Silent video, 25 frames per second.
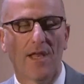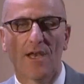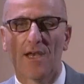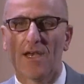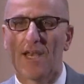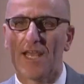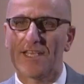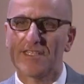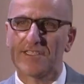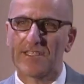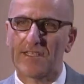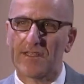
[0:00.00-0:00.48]

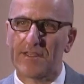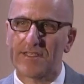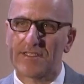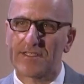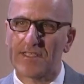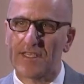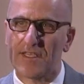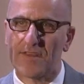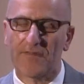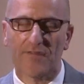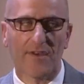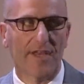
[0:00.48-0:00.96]
Later
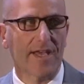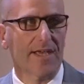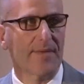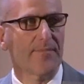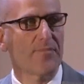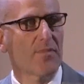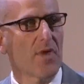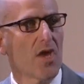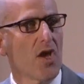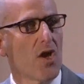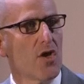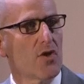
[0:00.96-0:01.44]
this evening,
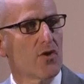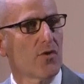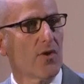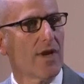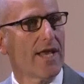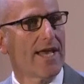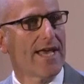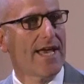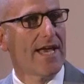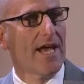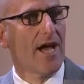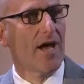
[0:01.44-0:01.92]
you'll
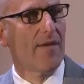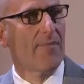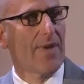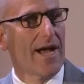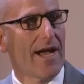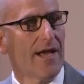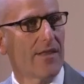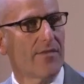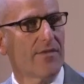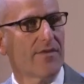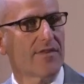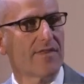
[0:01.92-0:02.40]
hear
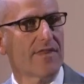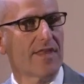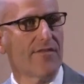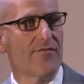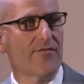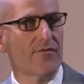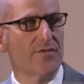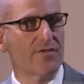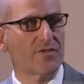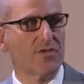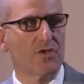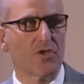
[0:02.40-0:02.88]
about the
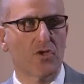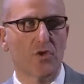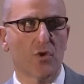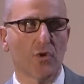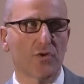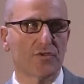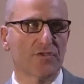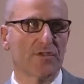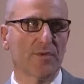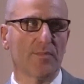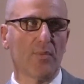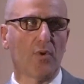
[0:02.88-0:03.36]
difference
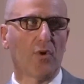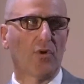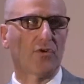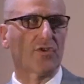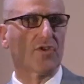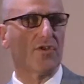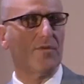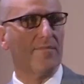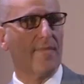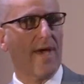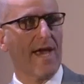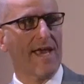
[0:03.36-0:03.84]
your support
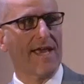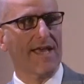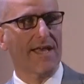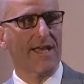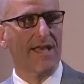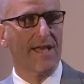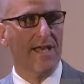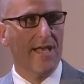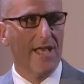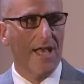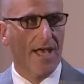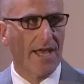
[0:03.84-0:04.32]
can make
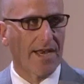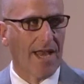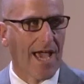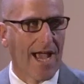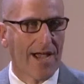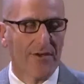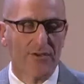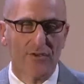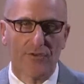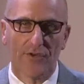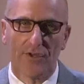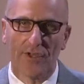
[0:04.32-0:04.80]
and
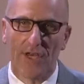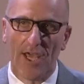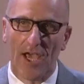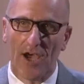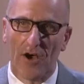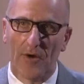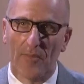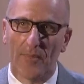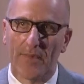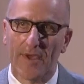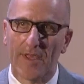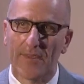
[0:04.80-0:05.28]
how you can
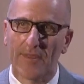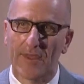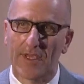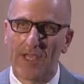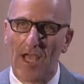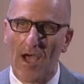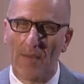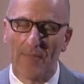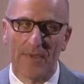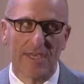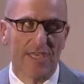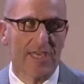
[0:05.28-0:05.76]
help in the
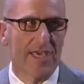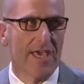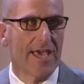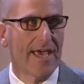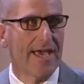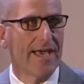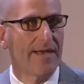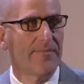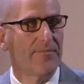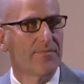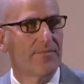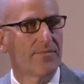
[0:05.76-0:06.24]
coming
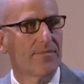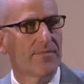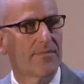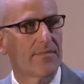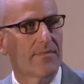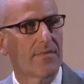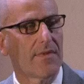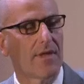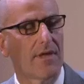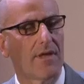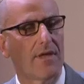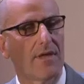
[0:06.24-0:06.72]
year.
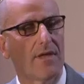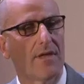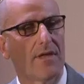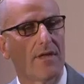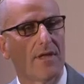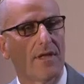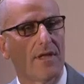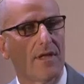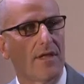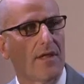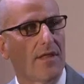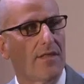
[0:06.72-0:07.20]

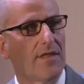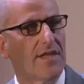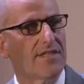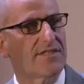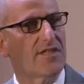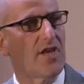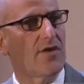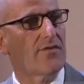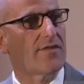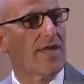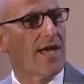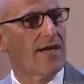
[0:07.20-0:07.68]
There's
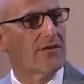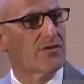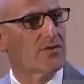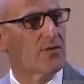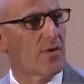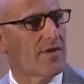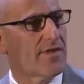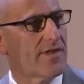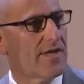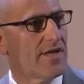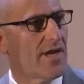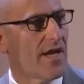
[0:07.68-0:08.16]
no doubt
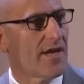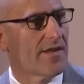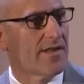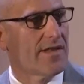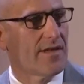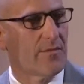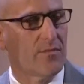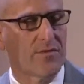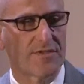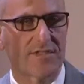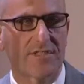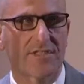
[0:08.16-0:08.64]

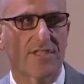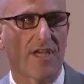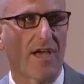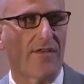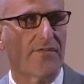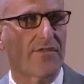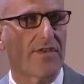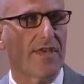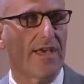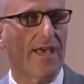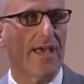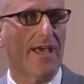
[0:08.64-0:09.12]
2019 was a
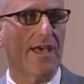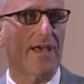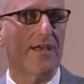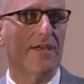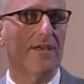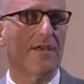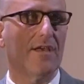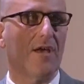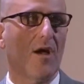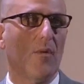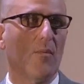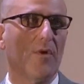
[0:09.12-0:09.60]
tough year,
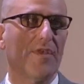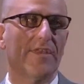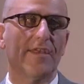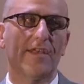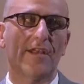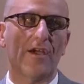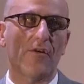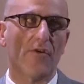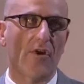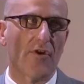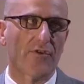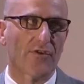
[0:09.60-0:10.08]
and within
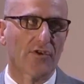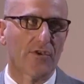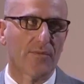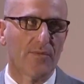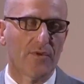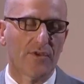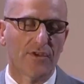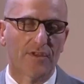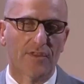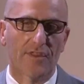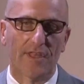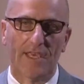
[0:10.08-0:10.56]
our own
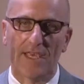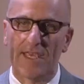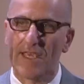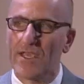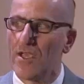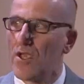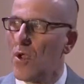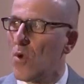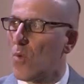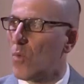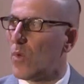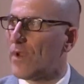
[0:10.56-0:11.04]
community,
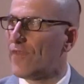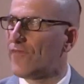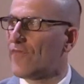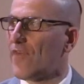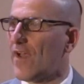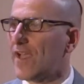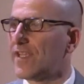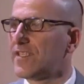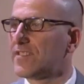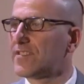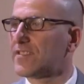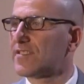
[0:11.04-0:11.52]
we
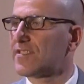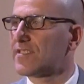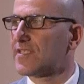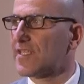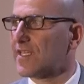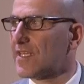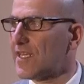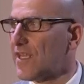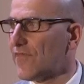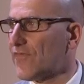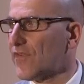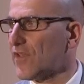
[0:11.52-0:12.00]
faced
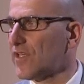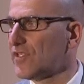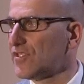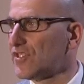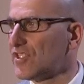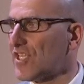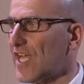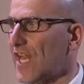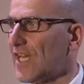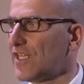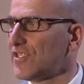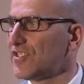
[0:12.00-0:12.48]
significant
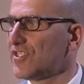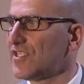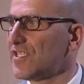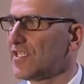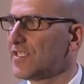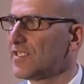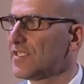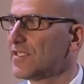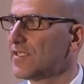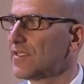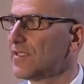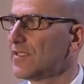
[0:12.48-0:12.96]

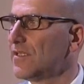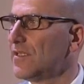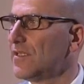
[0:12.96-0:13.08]
challenges.